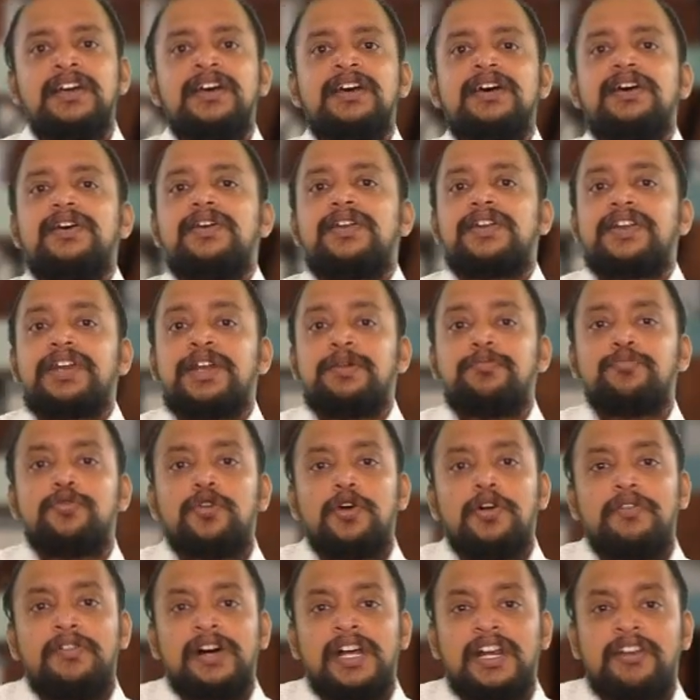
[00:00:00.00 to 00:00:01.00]

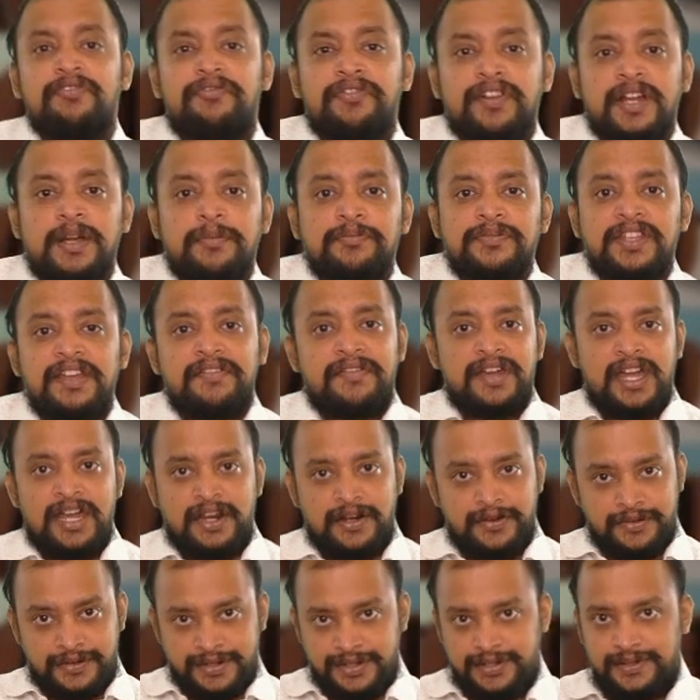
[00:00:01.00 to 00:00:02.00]
removal from the
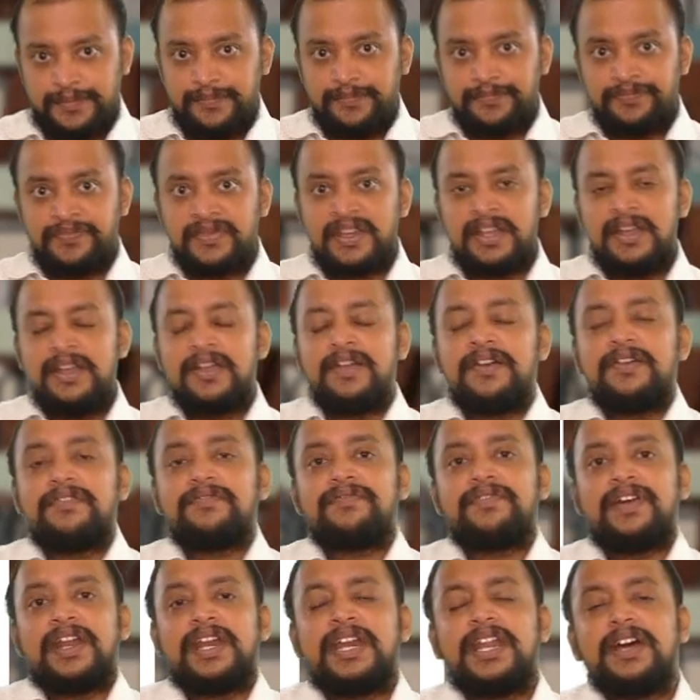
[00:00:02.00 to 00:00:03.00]
warehouse
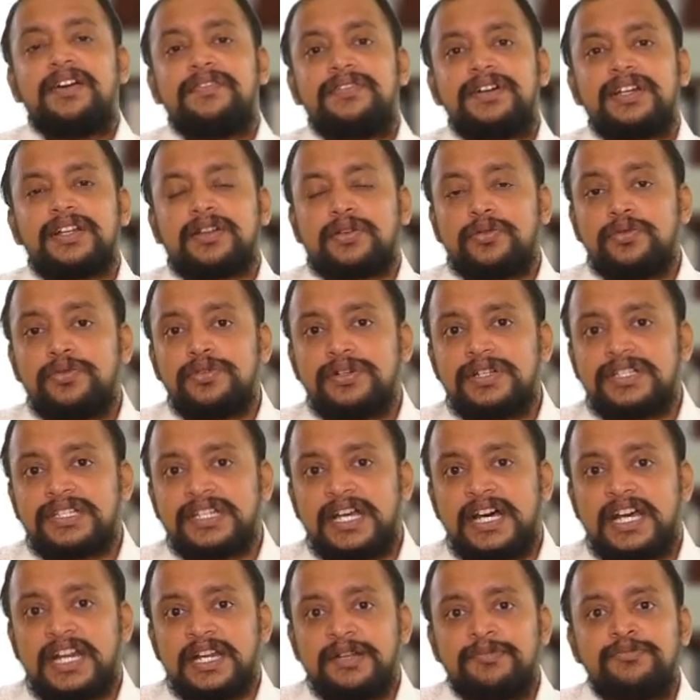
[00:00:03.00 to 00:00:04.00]
whenever goods
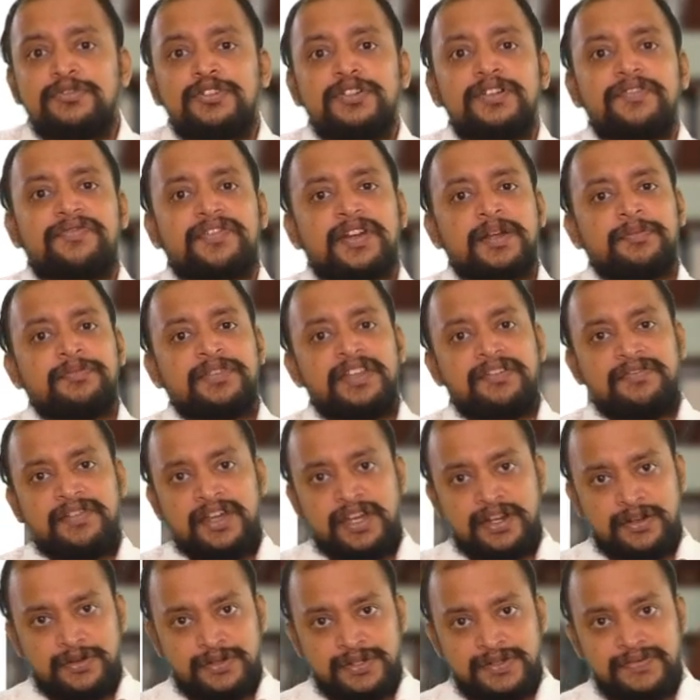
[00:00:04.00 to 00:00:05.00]
are removed from the
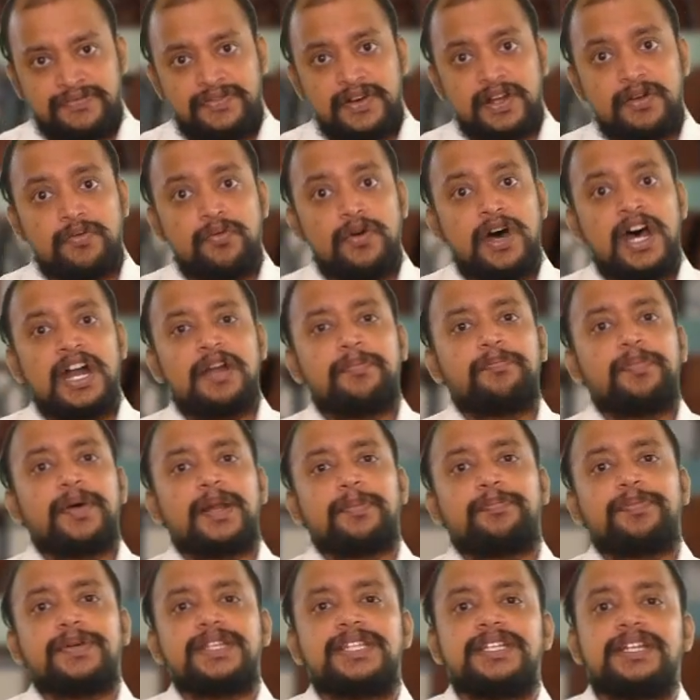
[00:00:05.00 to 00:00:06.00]
warehouse. For what
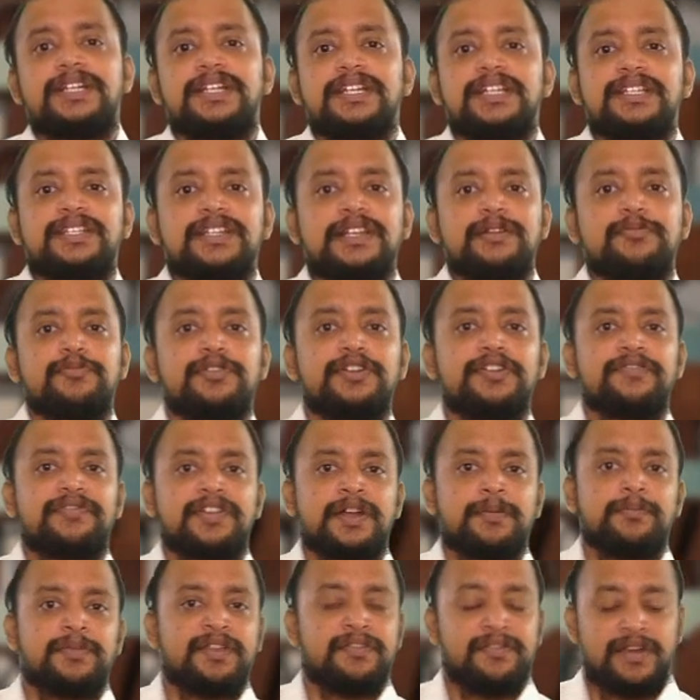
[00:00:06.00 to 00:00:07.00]
purpose it is removed
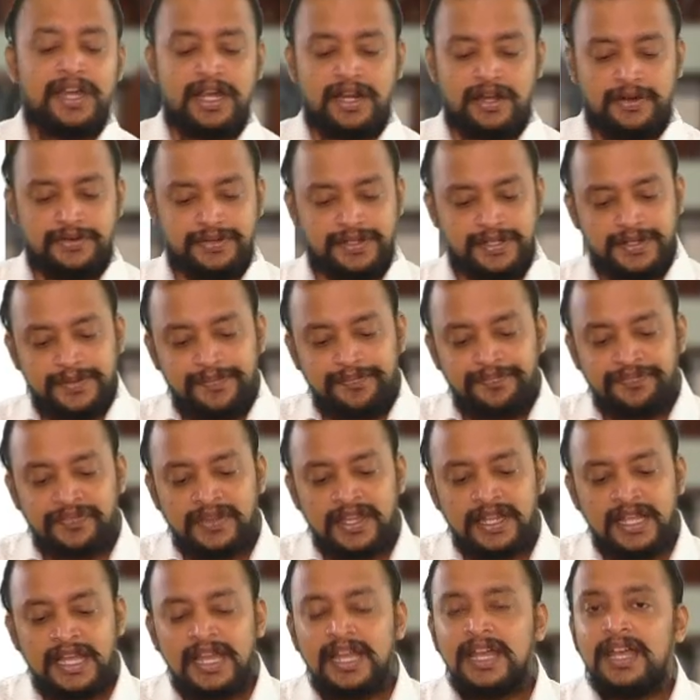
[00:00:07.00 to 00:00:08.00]
from the warehouse?
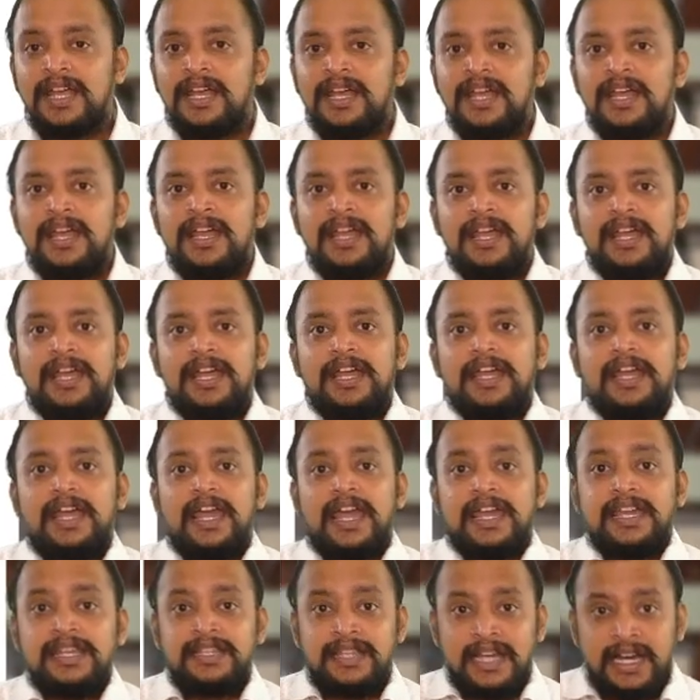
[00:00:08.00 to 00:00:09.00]

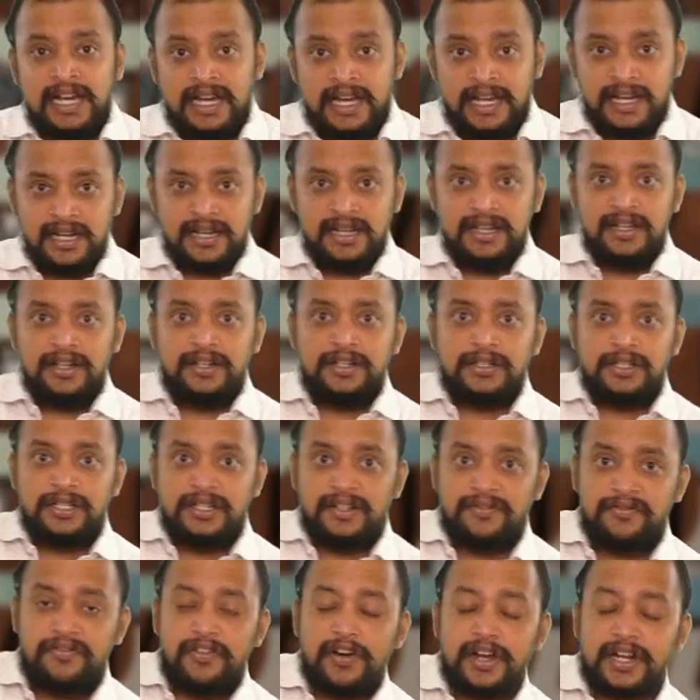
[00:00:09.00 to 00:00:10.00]
Either
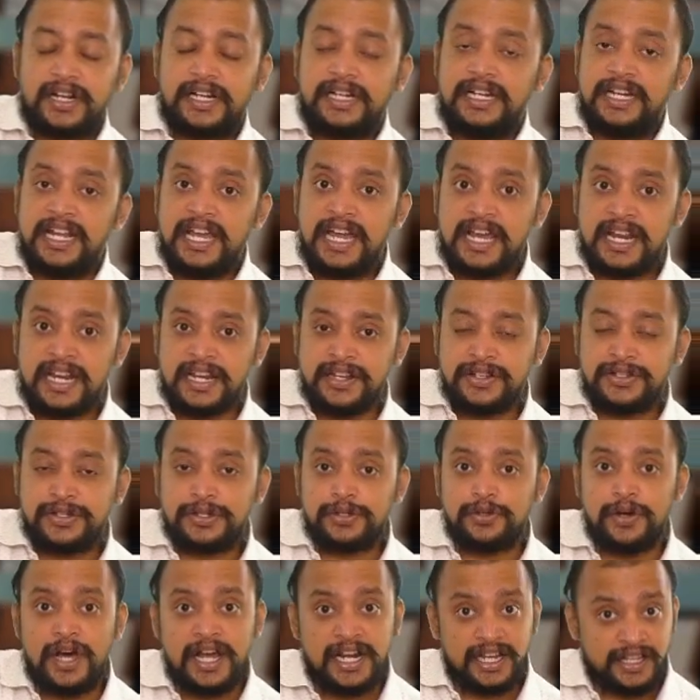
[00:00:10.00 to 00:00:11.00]
for clearance
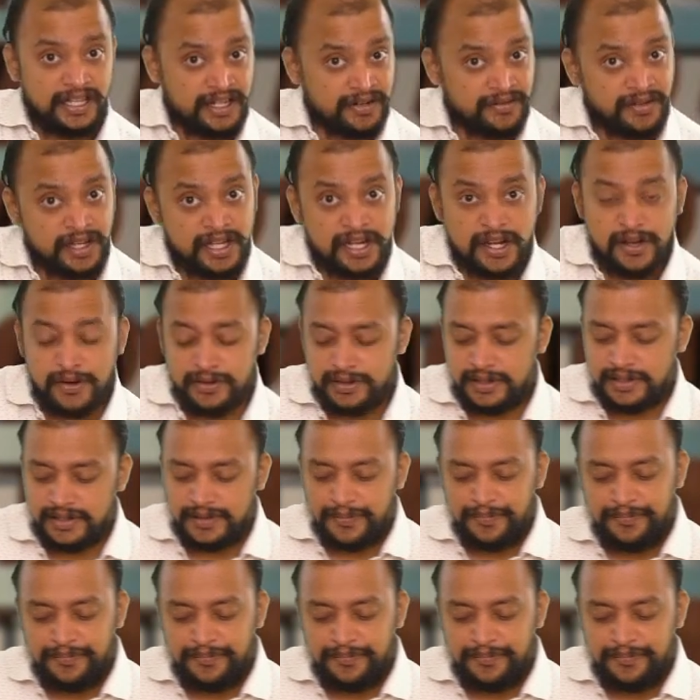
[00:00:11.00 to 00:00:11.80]
to another warehouse